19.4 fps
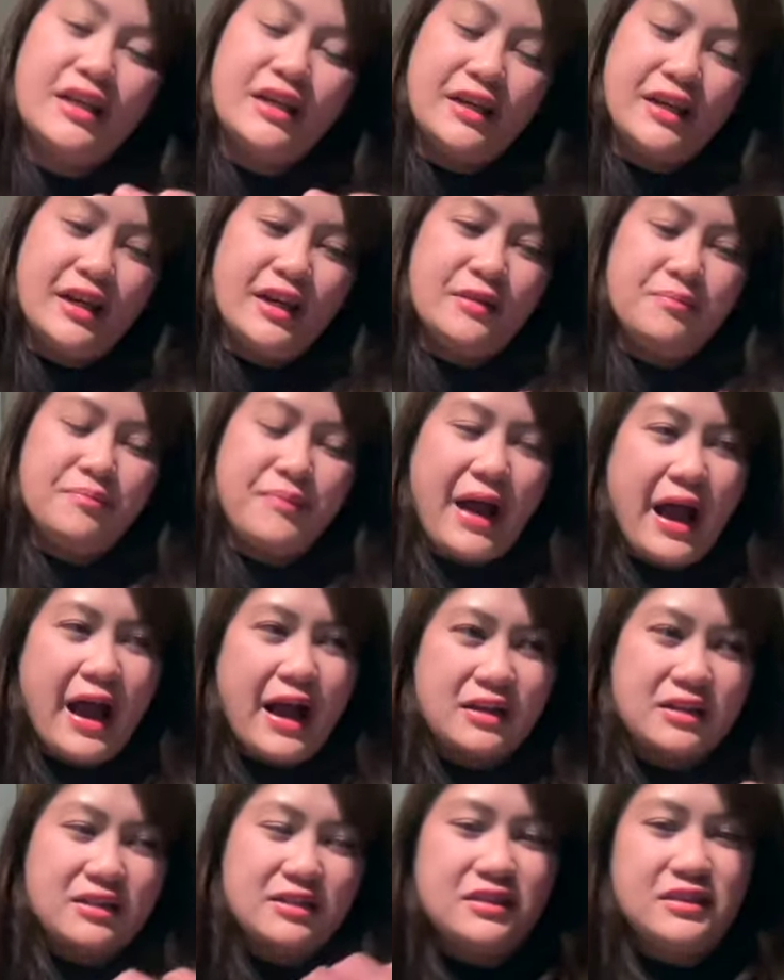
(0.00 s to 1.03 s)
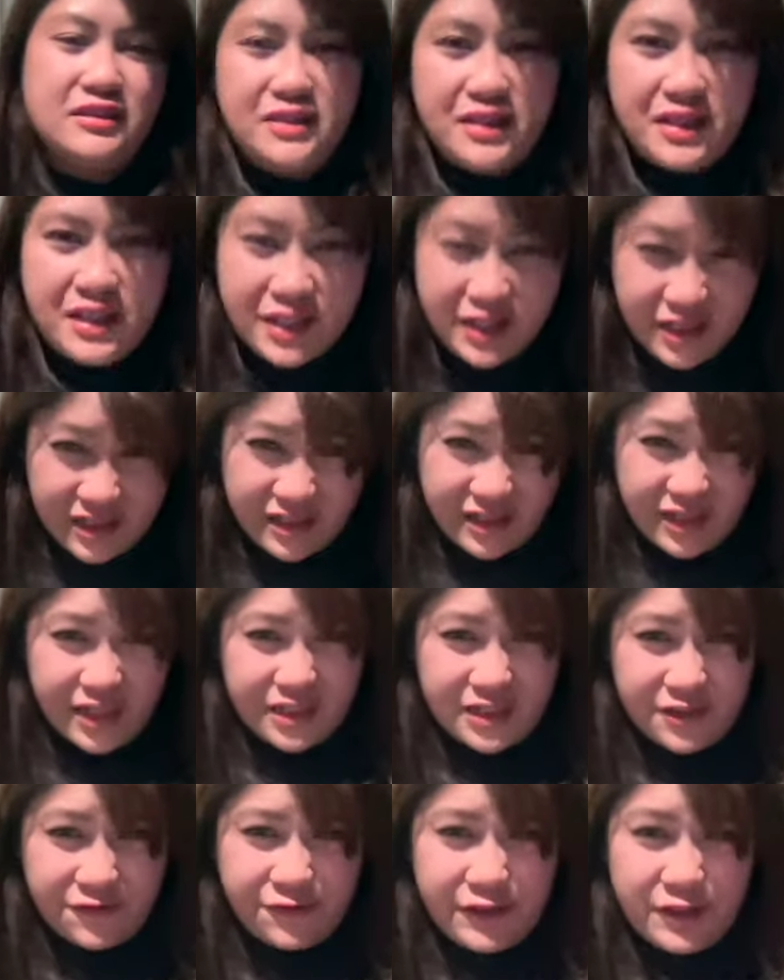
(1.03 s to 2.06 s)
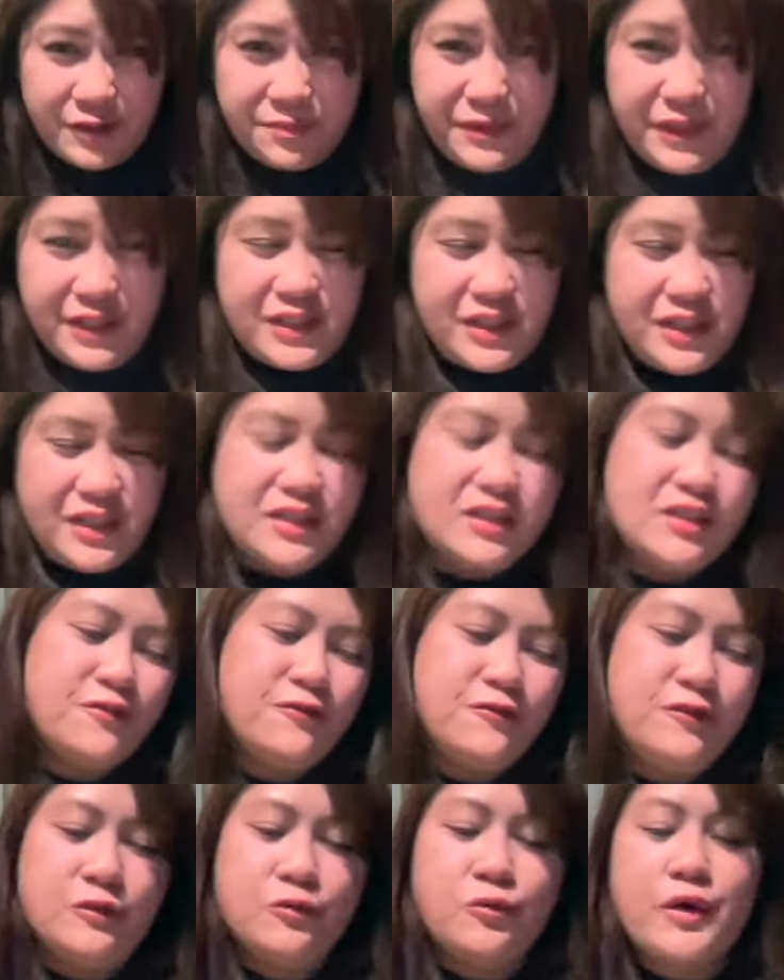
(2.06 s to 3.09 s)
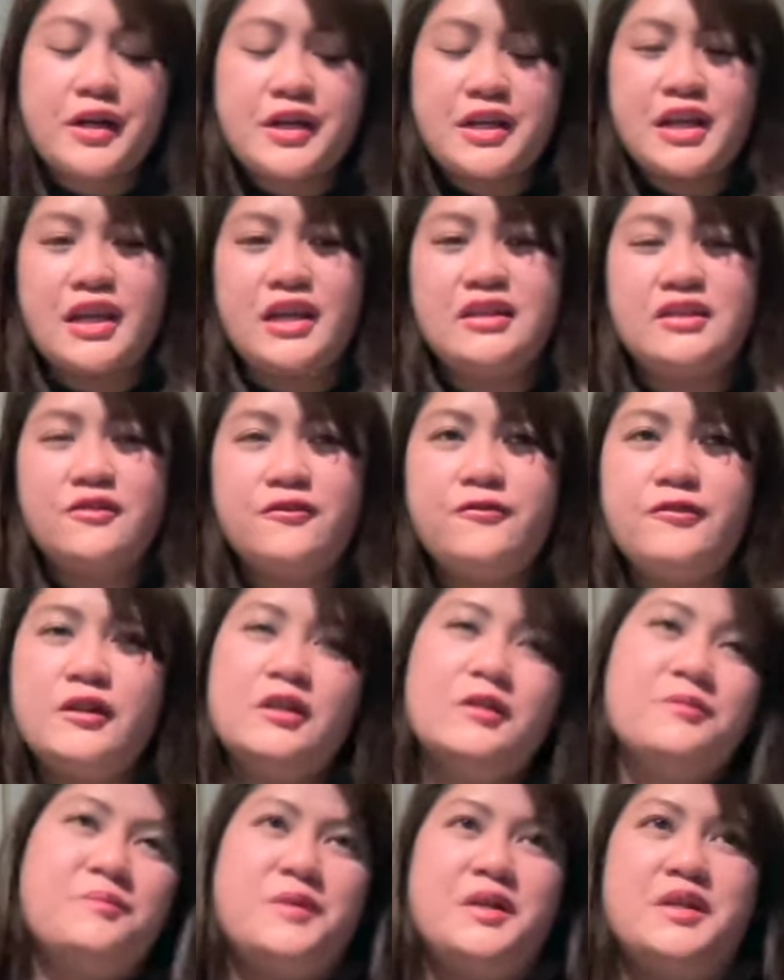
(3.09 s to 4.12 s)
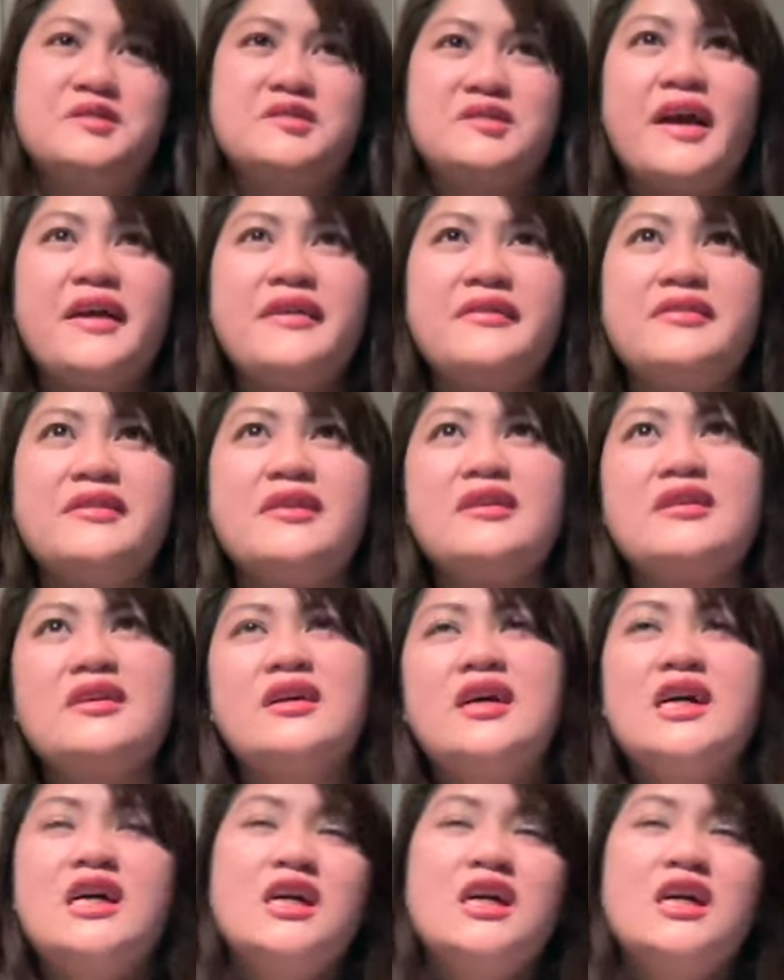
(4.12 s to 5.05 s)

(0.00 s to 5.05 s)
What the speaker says: and back, and a Filipina working in the Philippines? I think